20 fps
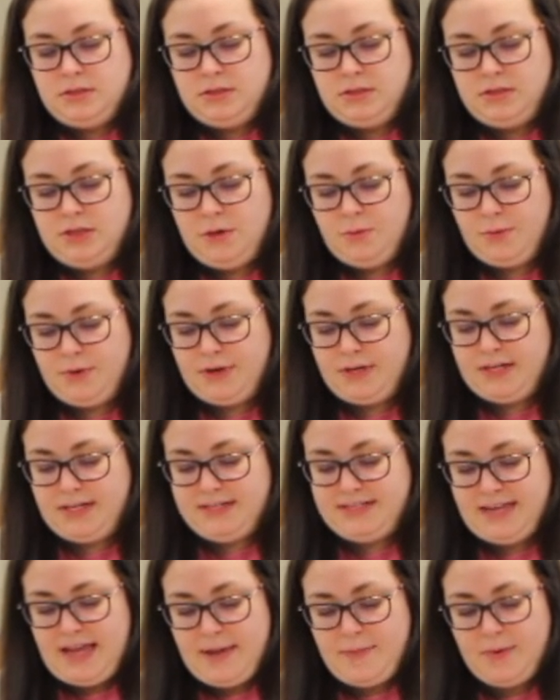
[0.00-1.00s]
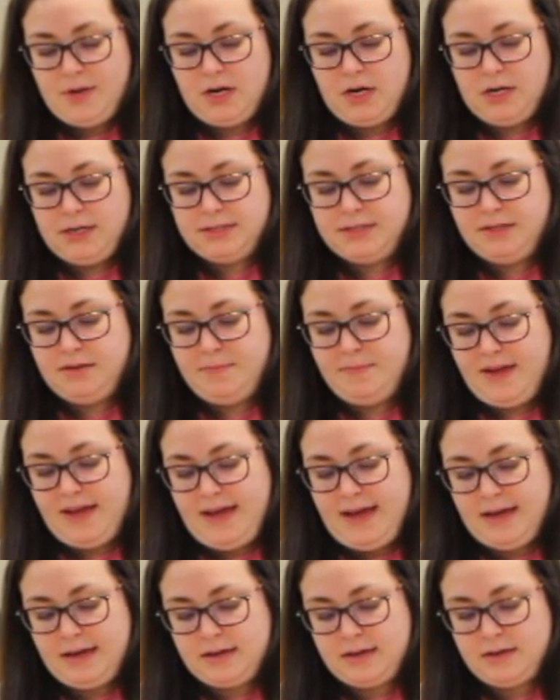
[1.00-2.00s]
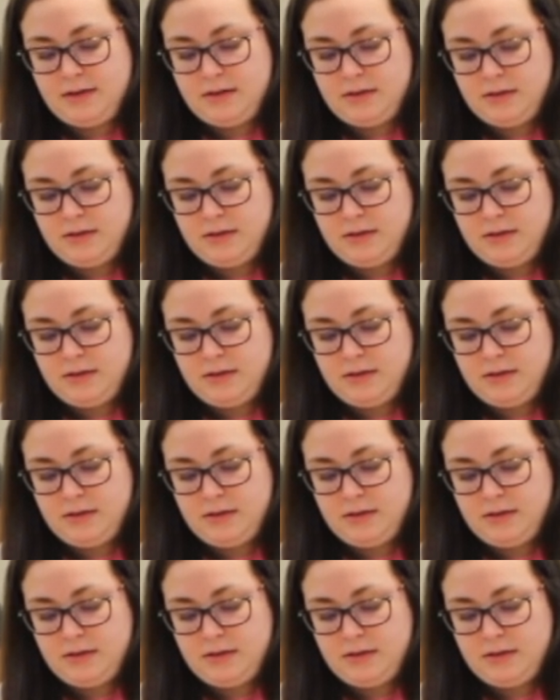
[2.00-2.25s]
So we're going to tape it onto the back.